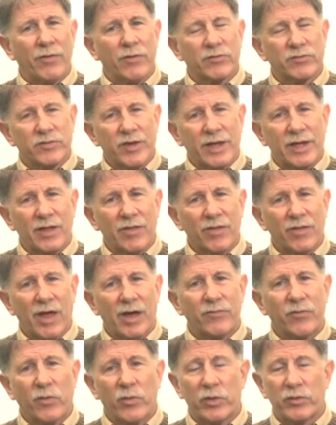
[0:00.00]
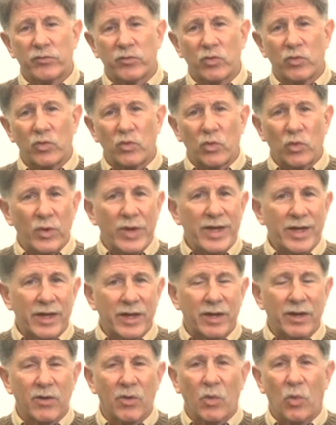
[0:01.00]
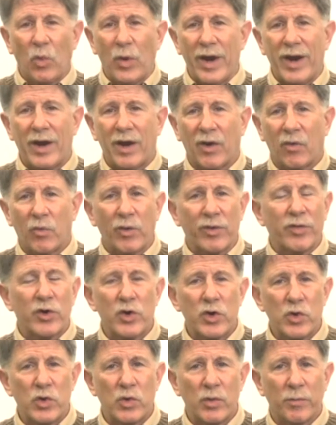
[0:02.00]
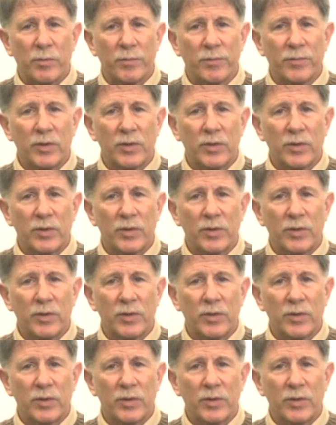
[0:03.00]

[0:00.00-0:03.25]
the second level is when, where, with whom.